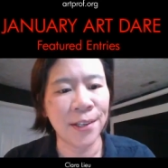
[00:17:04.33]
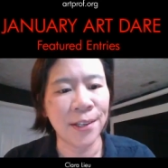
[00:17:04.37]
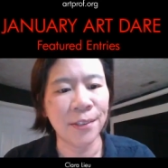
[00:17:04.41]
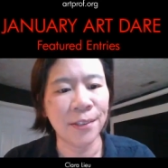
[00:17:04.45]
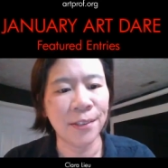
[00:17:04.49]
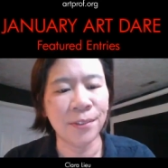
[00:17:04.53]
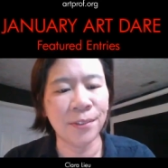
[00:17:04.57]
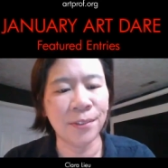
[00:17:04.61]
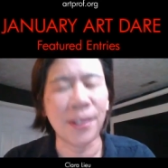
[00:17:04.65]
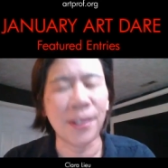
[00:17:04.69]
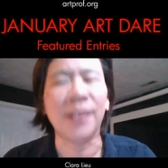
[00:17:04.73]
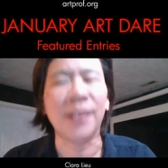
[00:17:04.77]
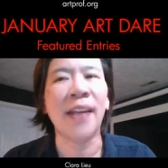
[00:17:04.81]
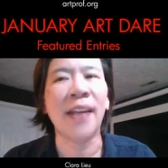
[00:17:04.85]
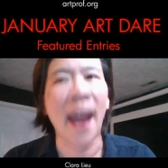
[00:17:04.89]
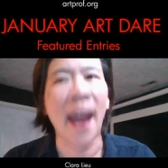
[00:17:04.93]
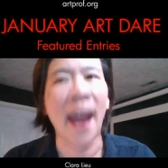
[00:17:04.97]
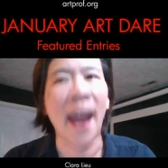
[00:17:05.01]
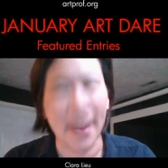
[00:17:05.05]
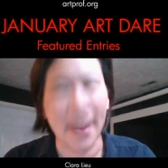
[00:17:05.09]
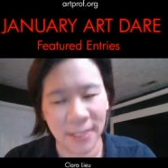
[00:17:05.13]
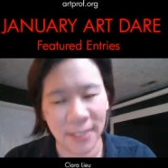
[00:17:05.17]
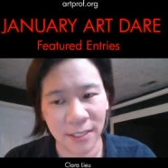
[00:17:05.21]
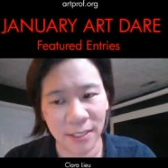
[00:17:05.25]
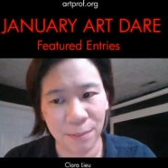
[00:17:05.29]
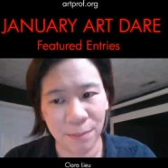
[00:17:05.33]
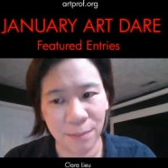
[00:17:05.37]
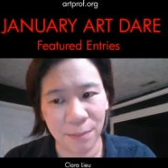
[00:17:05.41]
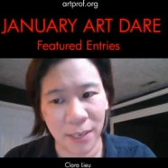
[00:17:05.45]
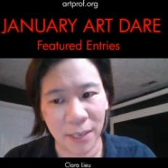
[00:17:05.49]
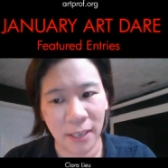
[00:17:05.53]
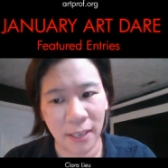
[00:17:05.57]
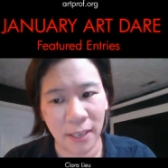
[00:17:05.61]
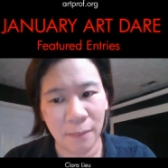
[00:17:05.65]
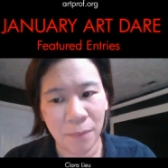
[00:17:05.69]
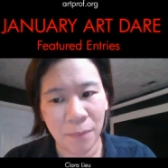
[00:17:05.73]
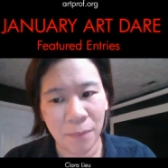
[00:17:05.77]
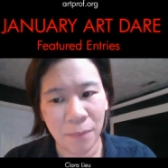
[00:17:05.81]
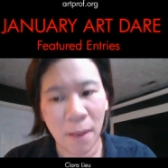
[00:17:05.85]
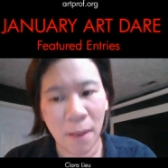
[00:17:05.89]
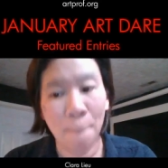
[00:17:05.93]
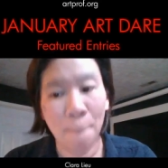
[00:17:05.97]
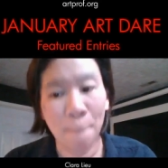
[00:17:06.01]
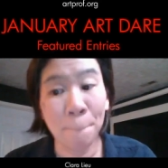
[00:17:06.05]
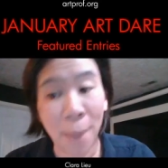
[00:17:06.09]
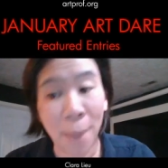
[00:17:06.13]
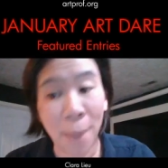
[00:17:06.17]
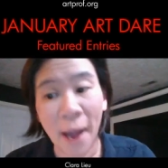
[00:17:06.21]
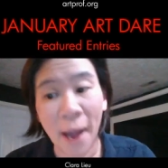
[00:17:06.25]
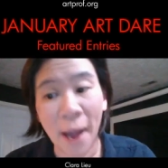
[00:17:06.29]
than it has to be.
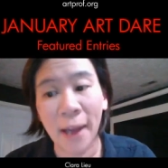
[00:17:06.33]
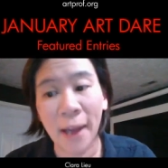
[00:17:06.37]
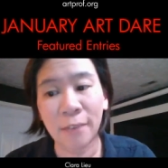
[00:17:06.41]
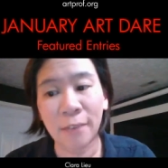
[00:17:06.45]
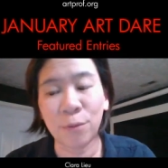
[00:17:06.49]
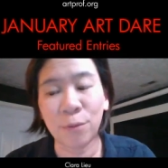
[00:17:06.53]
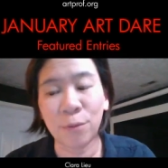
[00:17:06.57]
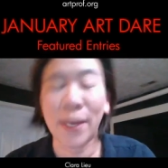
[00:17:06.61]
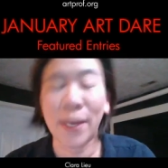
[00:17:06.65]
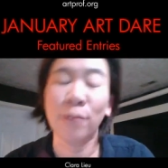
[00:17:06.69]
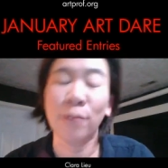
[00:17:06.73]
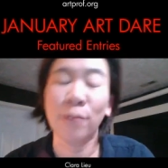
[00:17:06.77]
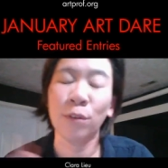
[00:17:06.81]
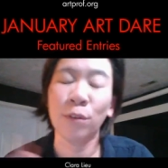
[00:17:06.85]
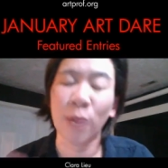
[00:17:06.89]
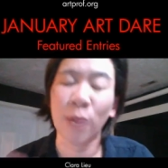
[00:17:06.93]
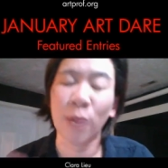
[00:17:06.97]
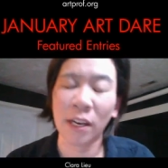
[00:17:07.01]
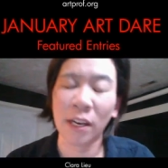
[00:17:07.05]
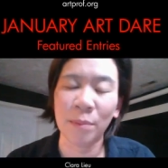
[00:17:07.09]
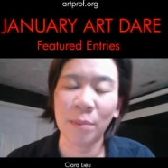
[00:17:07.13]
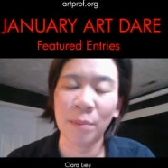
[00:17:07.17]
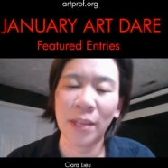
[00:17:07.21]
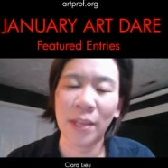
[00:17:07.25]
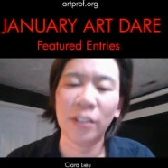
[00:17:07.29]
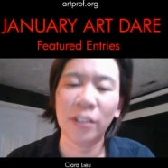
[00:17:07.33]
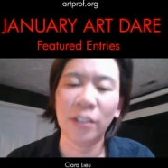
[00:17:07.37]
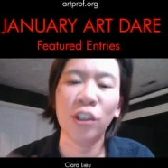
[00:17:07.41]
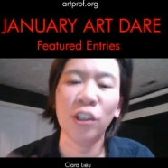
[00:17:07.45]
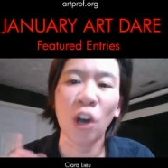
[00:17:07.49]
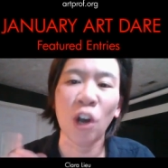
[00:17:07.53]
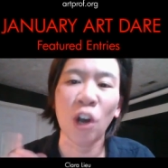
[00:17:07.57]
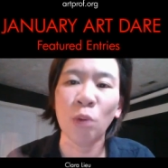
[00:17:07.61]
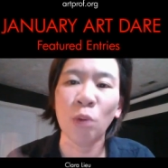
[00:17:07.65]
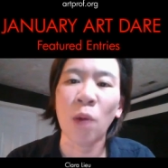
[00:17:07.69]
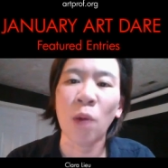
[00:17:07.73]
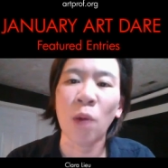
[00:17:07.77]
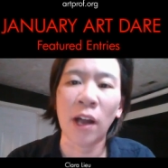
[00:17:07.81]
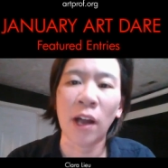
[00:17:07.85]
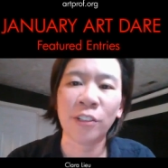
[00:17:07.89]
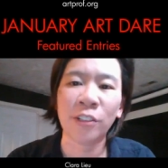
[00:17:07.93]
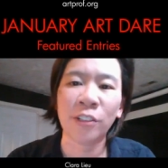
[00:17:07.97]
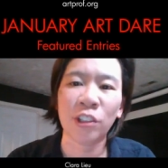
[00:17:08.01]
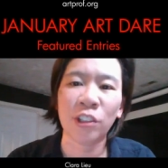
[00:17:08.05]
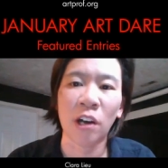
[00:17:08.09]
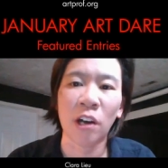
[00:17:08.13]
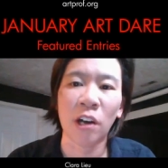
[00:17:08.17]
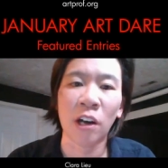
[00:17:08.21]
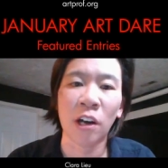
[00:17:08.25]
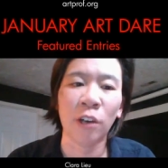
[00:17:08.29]
But what I would recommend, go
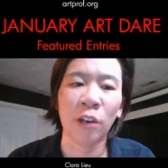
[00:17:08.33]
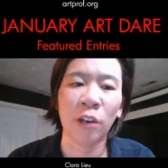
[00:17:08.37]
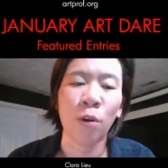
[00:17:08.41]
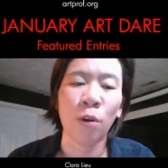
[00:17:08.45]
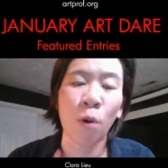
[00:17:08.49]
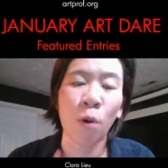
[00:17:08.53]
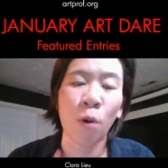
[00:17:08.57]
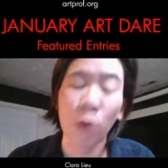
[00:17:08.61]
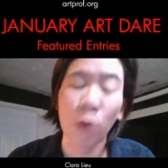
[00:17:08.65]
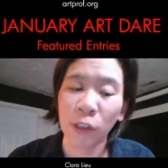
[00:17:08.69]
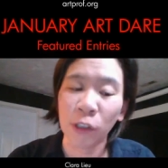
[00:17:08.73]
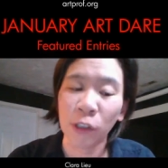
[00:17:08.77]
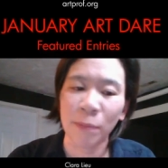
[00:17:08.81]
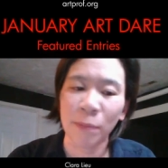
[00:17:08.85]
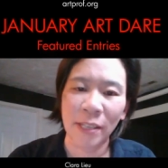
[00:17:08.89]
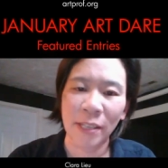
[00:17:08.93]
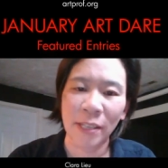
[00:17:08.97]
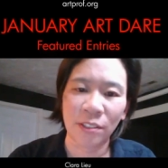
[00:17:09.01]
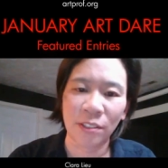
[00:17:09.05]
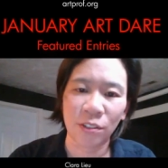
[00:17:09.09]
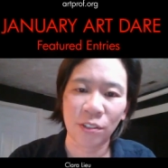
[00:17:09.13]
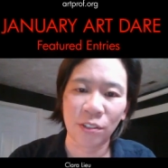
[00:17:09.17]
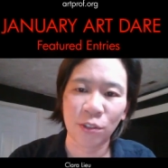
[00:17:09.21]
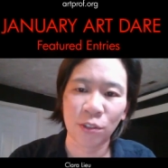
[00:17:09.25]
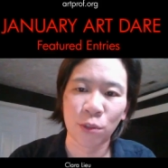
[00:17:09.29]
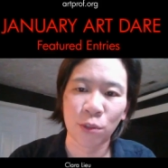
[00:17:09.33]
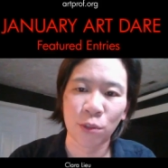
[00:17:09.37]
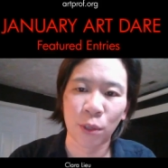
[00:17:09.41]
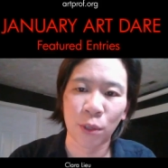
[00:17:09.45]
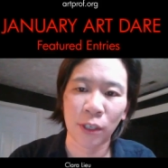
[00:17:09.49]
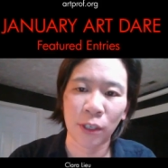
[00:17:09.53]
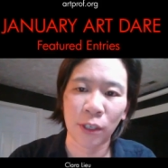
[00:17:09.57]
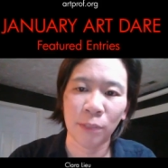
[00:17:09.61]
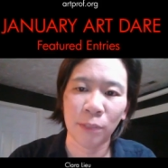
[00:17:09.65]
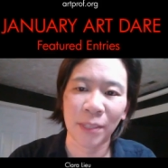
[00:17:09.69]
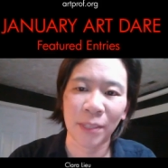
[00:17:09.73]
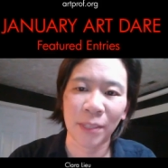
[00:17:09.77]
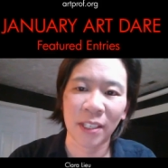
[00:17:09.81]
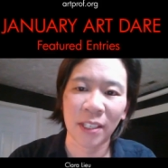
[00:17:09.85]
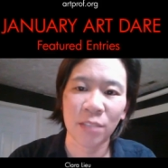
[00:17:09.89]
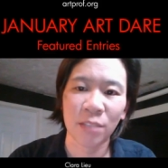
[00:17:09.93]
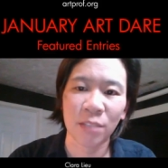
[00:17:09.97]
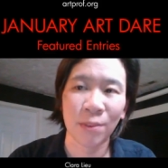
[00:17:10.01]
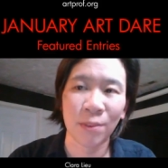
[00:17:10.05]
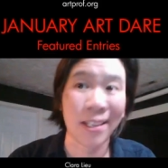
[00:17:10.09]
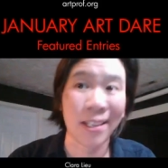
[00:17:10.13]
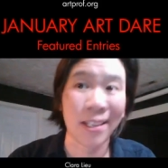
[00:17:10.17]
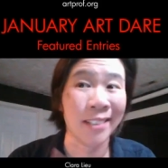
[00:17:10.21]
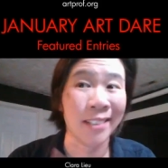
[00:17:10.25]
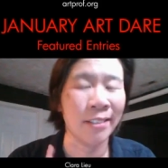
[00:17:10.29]
watch our oil painting tutorial because
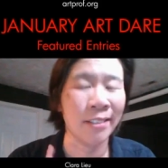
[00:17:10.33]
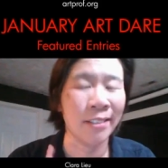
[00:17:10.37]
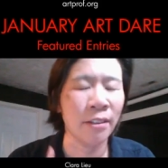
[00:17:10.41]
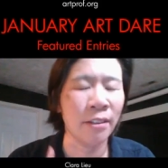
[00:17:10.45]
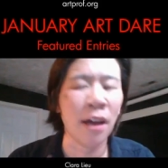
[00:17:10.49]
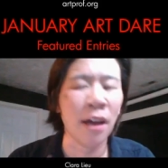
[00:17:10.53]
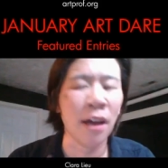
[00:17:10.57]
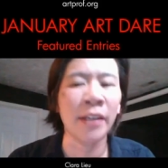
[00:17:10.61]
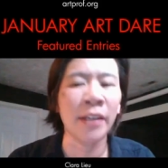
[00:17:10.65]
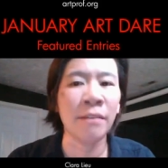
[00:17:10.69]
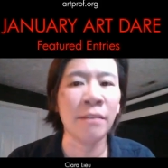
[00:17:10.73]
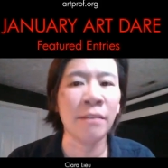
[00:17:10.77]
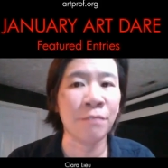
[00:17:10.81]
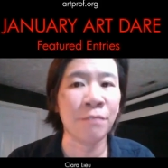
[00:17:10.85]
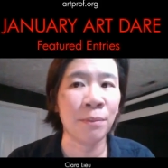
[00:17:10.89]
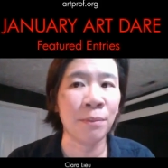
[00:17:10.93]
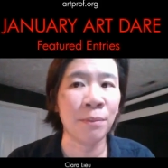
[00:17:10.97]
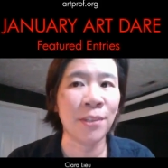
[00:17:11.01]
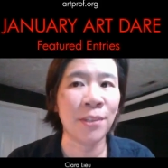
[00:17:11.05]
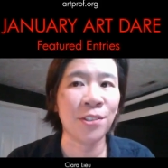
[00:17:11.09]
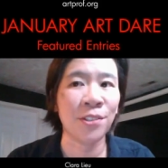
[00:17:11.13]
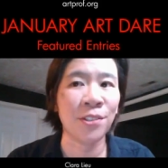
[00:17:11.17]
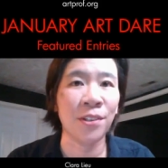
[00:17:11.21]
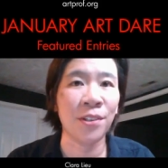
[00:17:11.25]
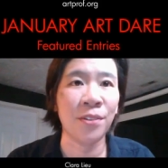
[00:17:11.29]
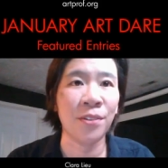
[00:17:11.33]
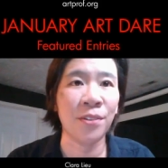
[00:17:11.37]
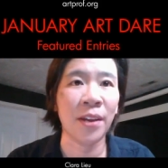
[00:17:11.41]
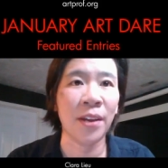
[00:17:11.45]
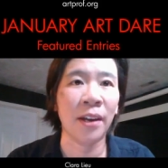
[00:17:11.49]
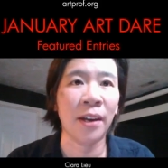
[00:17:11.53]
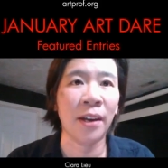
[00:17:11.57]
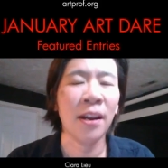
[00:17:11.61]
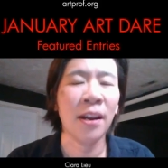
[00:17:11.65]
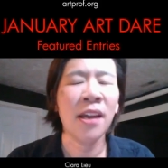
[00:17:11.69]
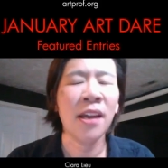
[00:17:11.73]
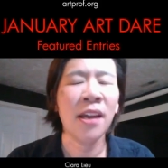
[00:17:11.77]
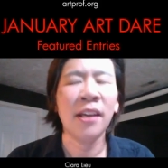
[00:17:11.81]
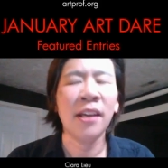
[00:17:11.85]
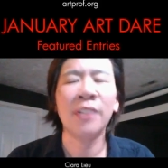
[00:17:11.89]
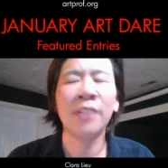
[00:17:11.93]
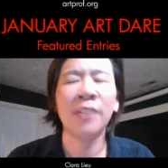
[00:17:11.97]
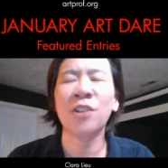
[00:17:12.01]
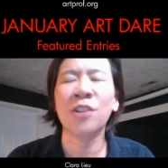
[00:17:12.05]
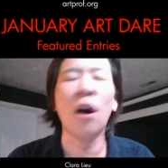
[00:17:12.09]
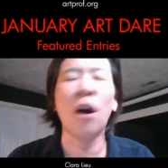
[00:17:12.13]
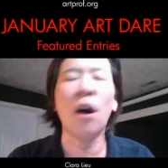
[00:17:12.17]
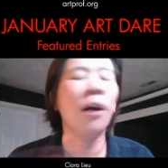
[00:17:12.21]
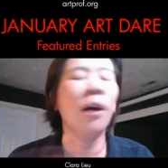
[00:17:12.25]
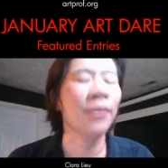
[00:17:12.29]
we got a lot of information in there. It's
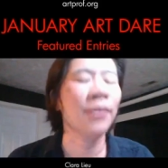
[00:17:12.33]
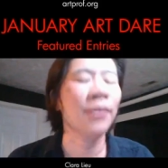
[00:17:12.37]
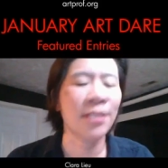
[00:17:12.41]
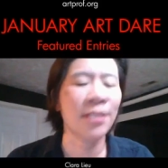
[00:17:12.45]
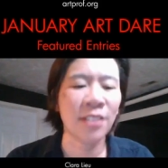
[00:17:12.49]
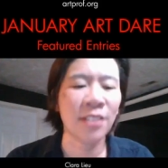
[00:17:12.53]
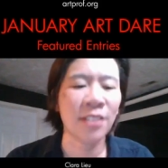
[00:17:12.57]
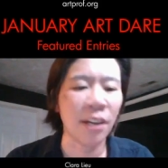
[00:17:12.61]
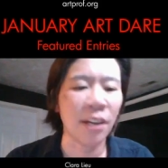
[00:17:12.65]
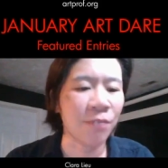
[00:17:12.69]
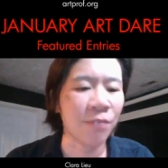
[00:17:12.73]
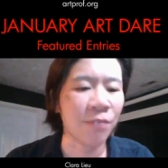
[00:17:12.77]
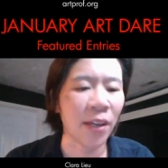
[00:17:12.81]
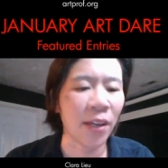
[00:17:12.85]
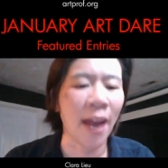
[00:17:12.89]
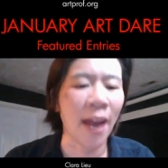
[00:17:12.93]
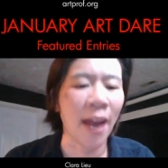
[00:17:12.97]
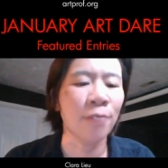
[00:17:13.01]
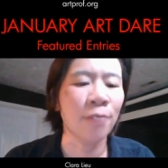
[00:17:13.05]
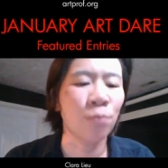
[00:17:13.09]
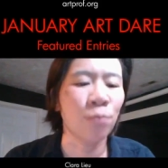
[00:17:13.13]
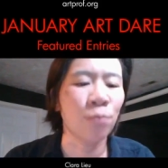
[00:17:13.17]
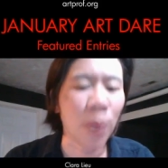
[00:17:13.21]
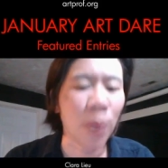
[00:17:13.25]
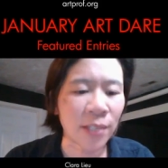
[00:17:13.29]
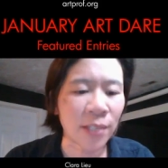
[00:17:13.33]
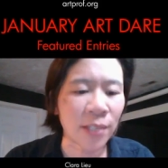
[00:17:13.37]
all the stuff that I wish